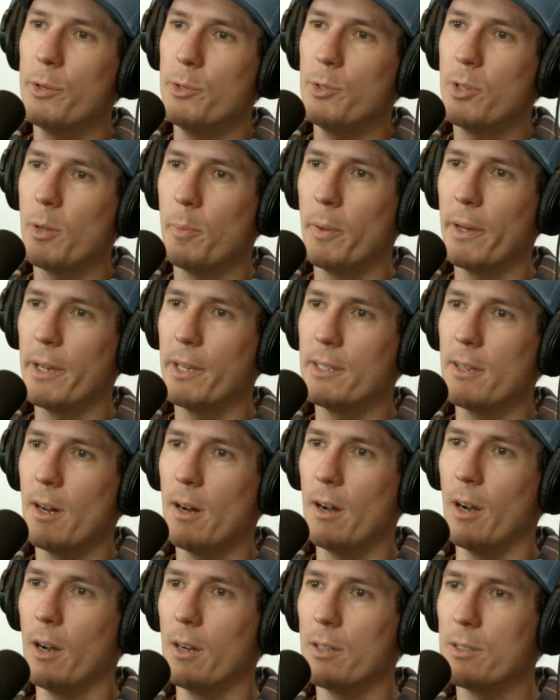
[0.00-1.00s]
You can play
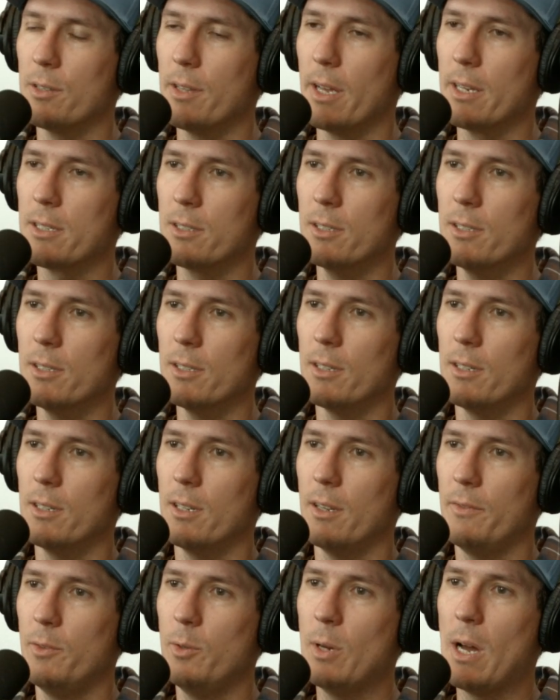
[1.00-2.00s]
guitar, so that's good.
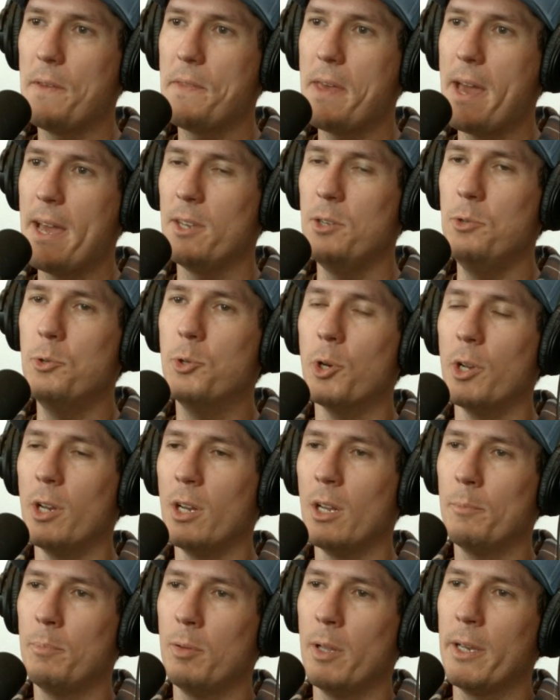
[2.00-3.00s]
If you had that and you
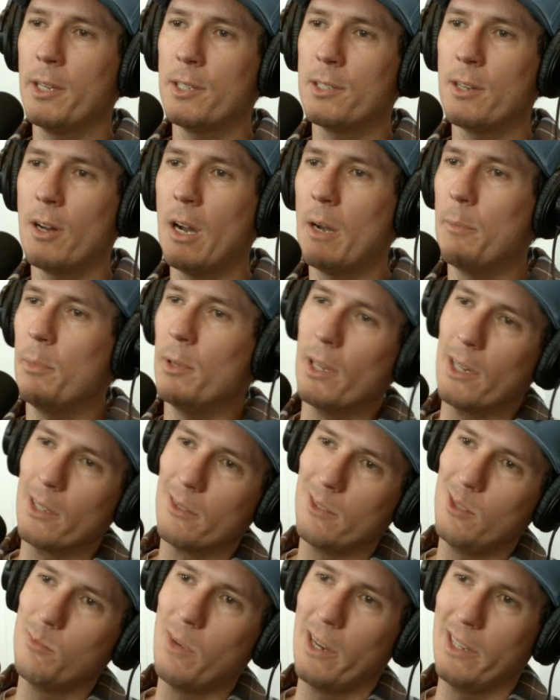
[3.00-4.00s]
couldn't play guitar, I'd be like,
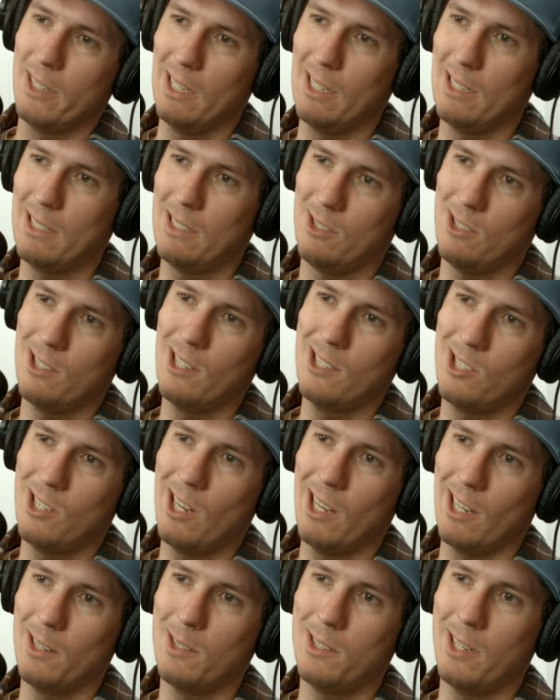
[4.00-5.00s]
you might need to
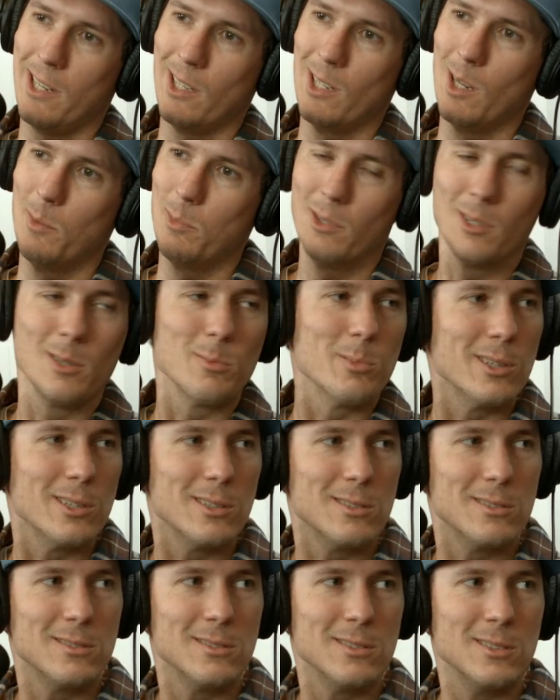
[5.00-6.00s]
take it up a little bit.
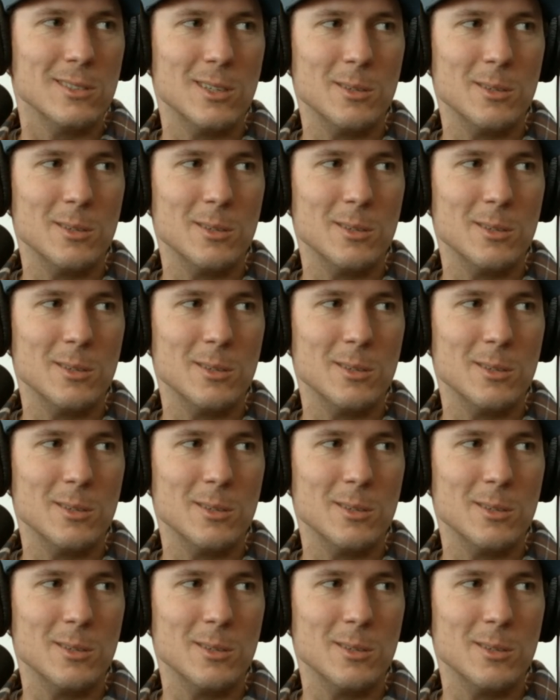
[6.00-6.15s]
You know